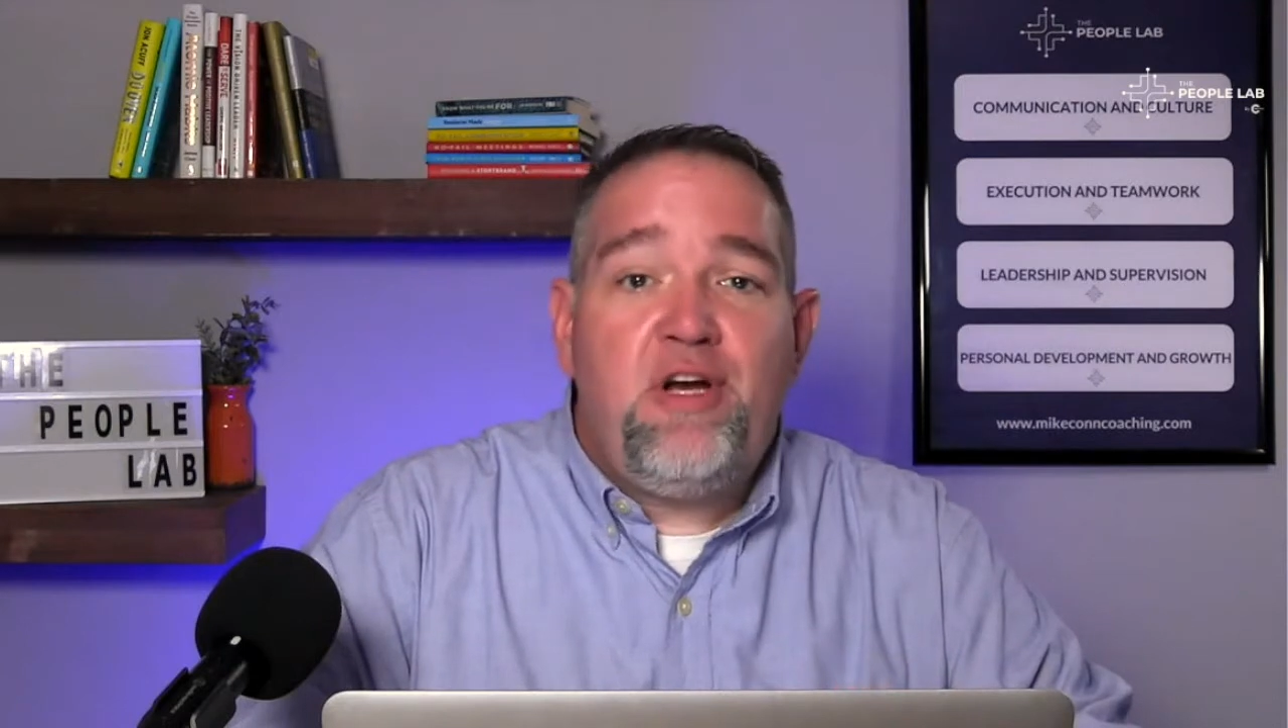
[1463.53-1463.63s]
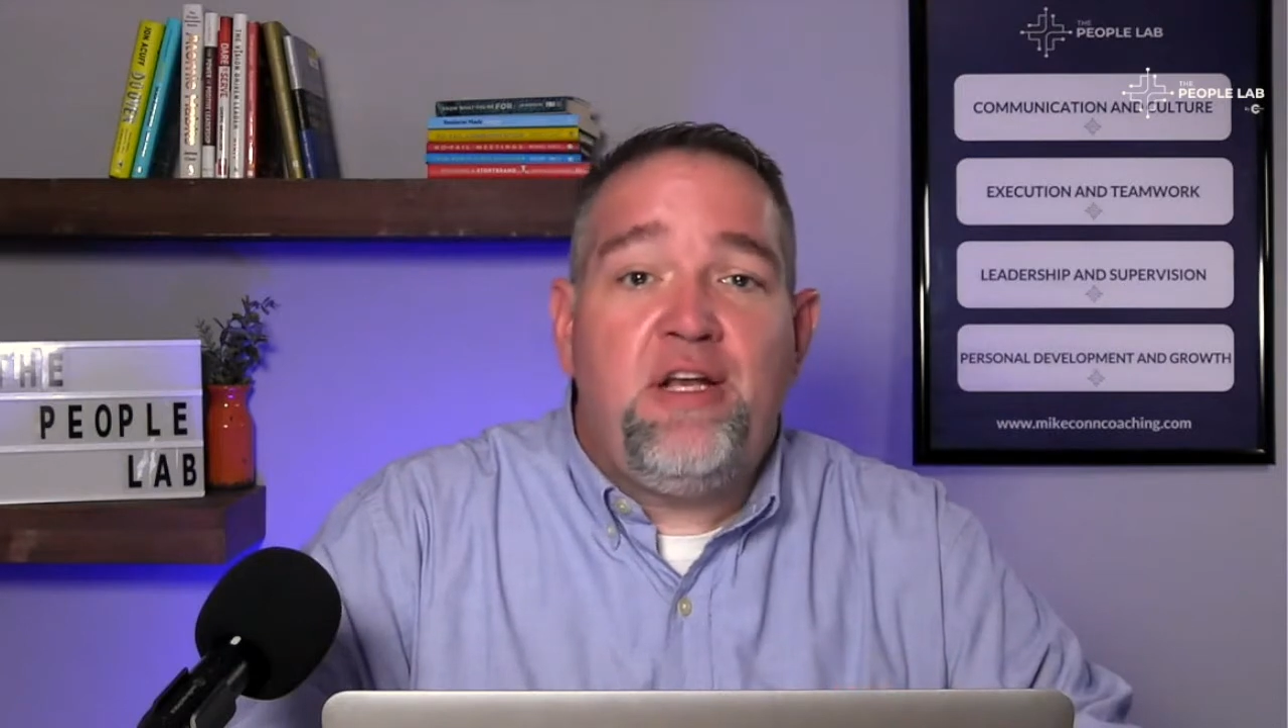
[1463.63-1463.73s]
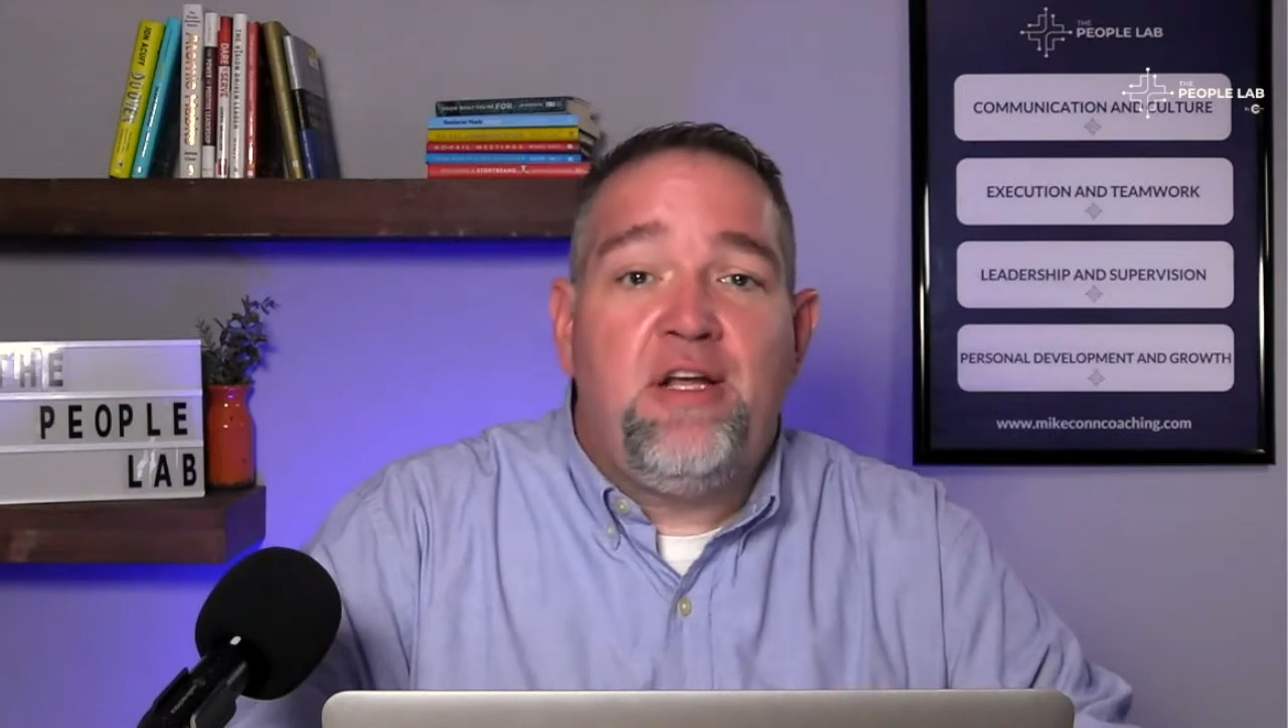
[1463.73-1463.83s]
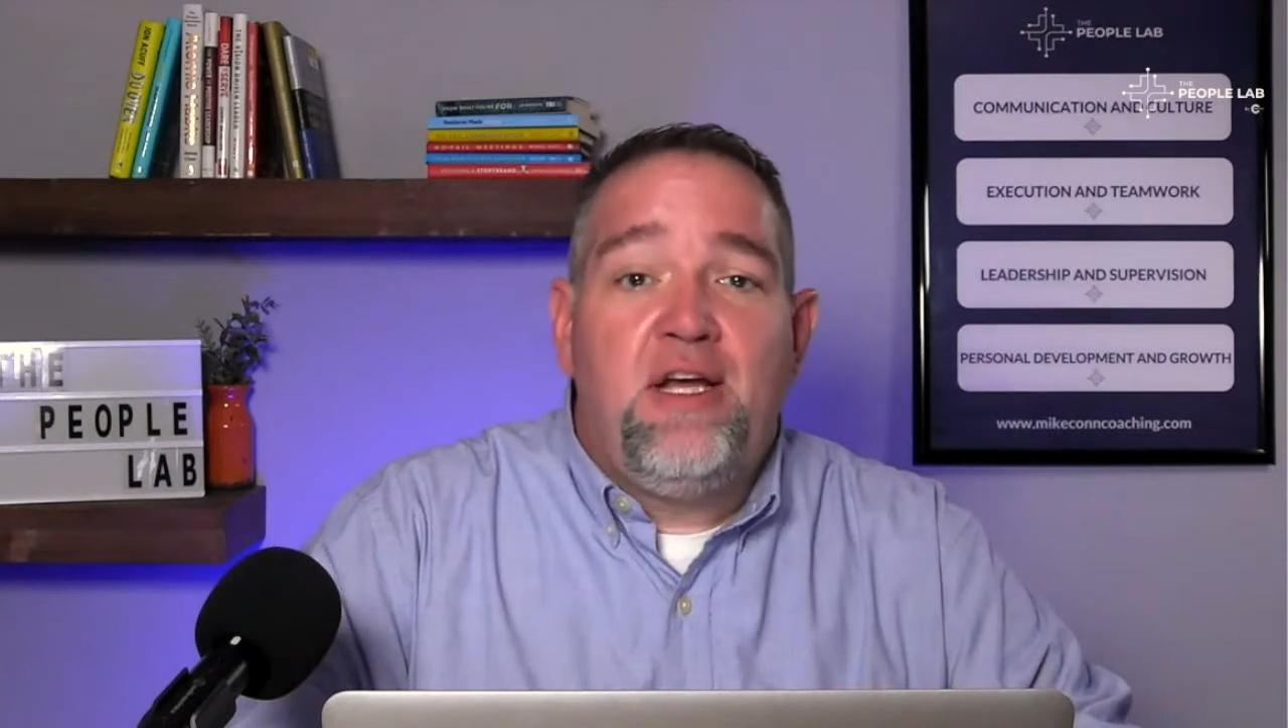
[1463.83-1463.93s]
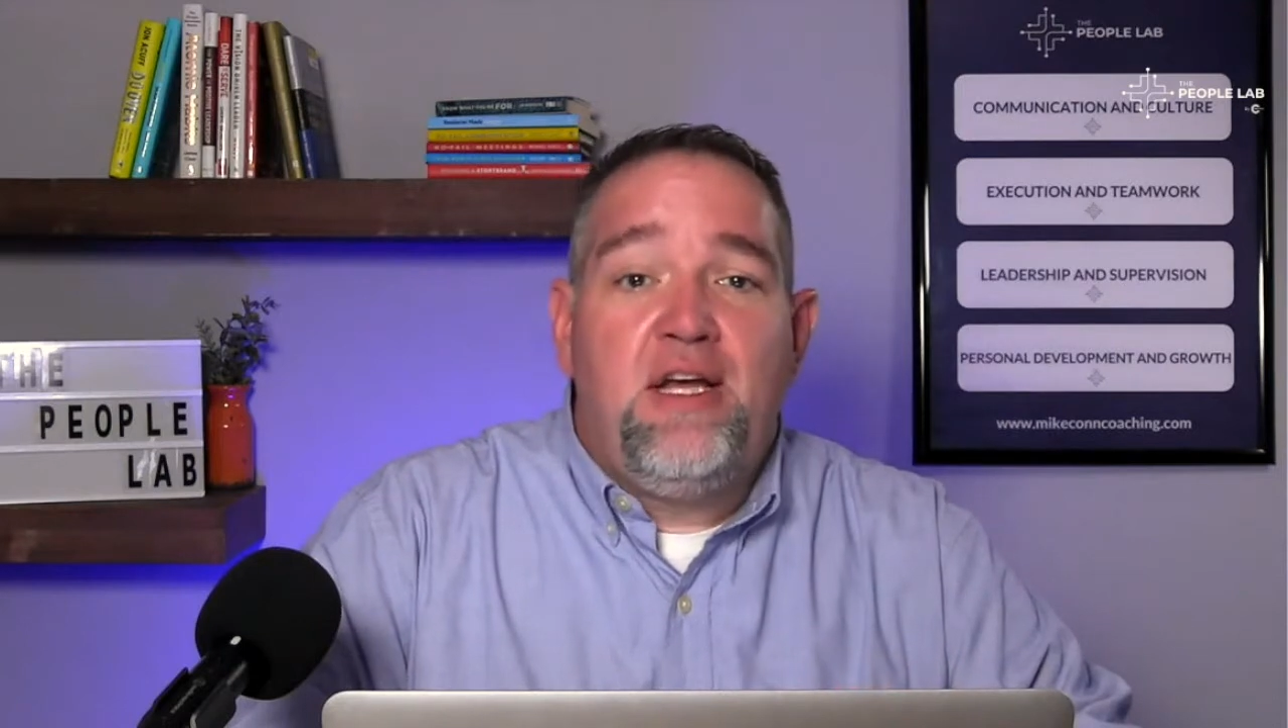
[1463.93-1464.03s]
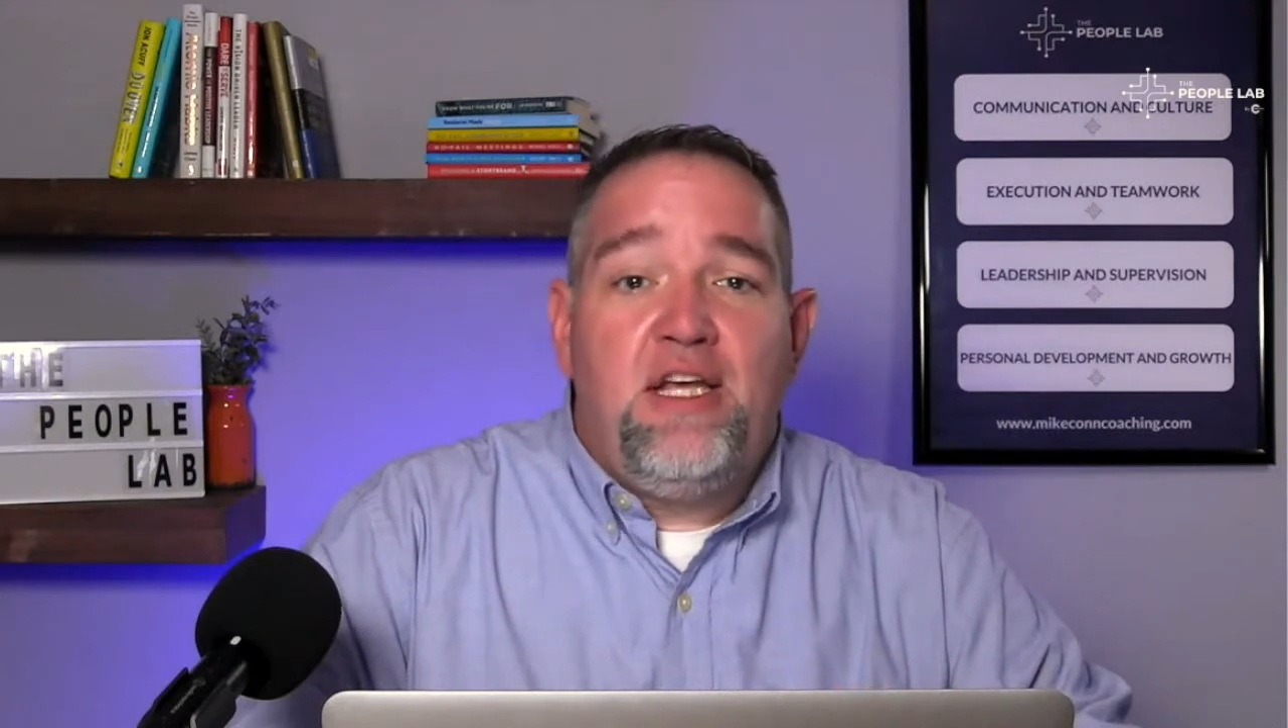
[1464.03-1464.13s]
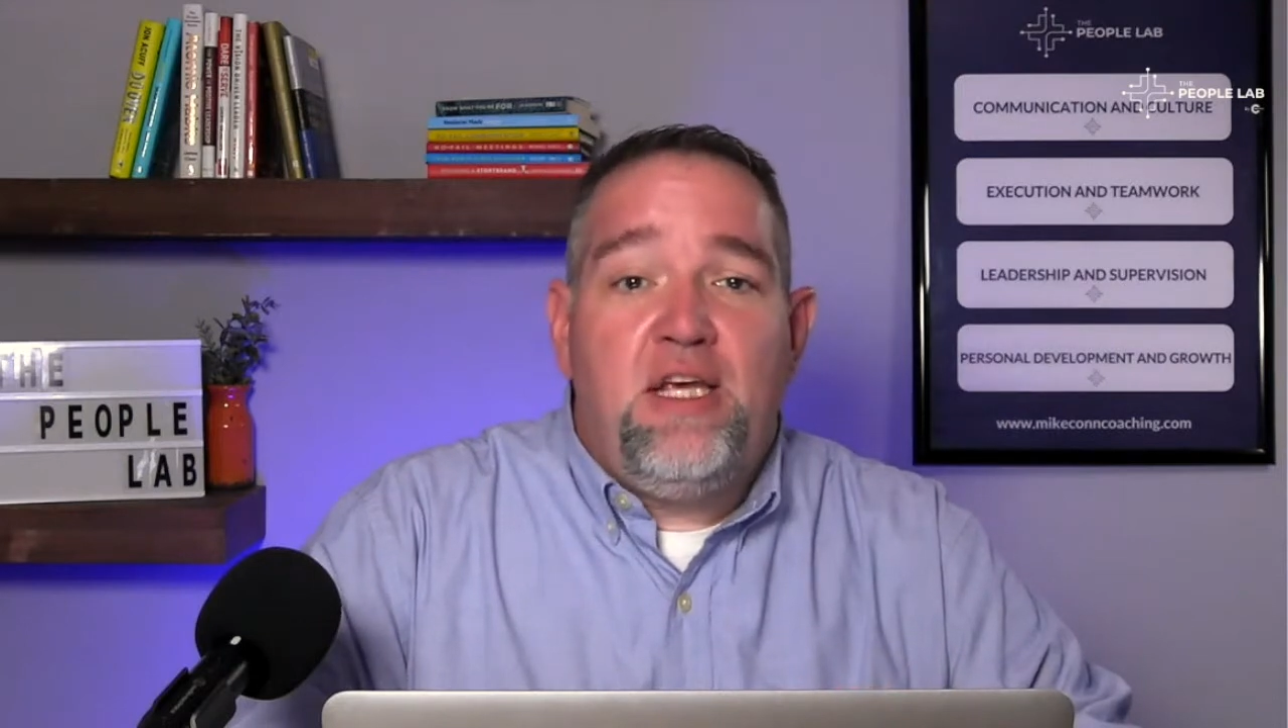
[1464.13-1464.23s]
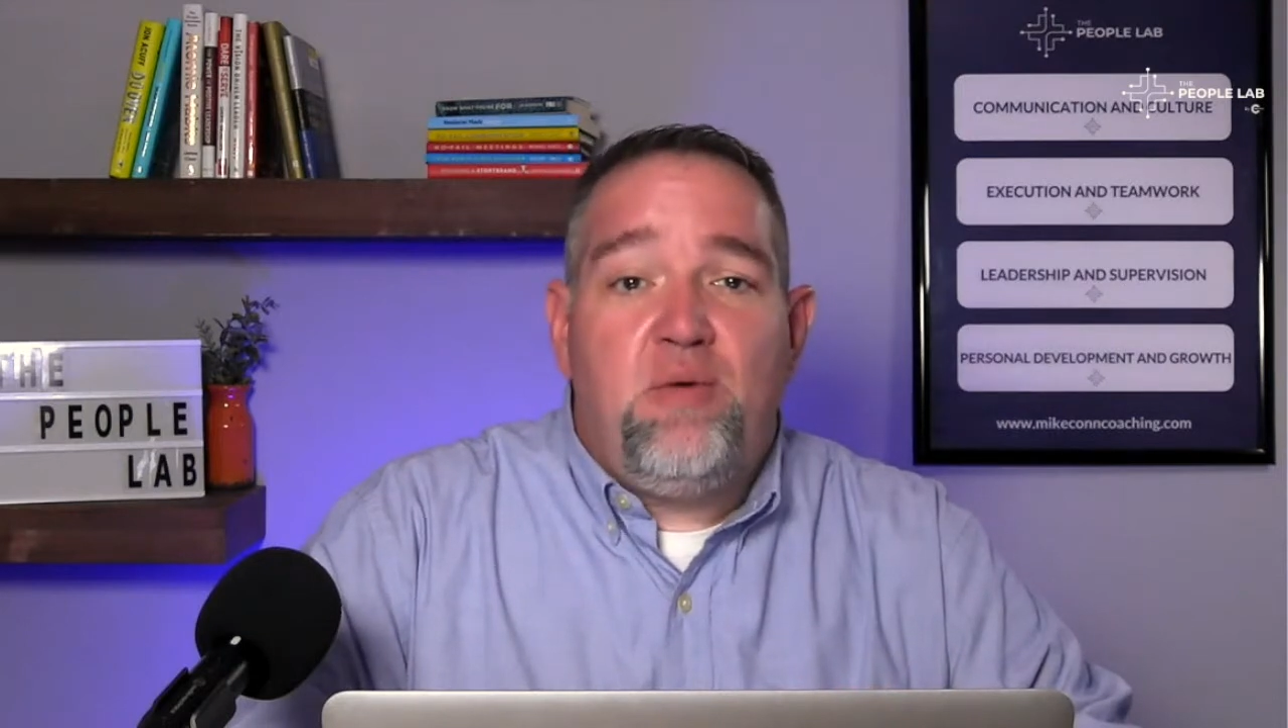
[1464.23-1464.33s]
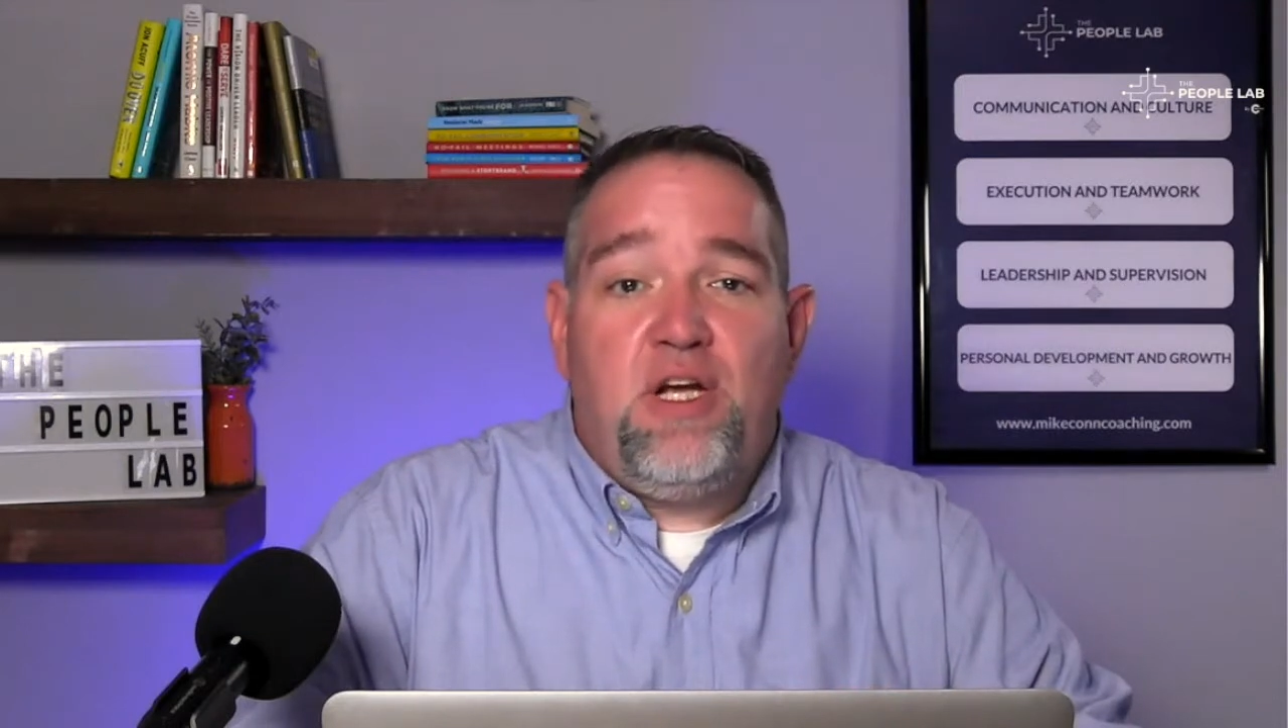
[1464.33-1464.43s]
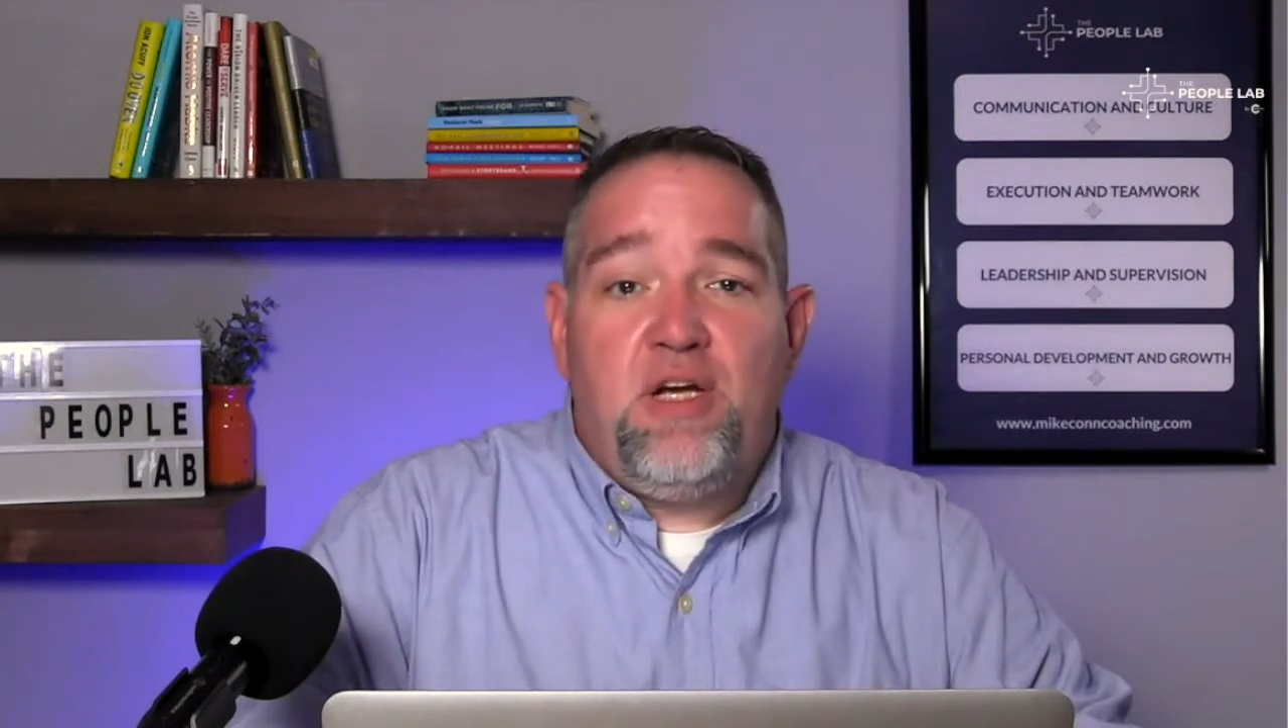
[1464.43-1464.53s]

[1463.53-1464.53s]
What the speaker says: and you want to go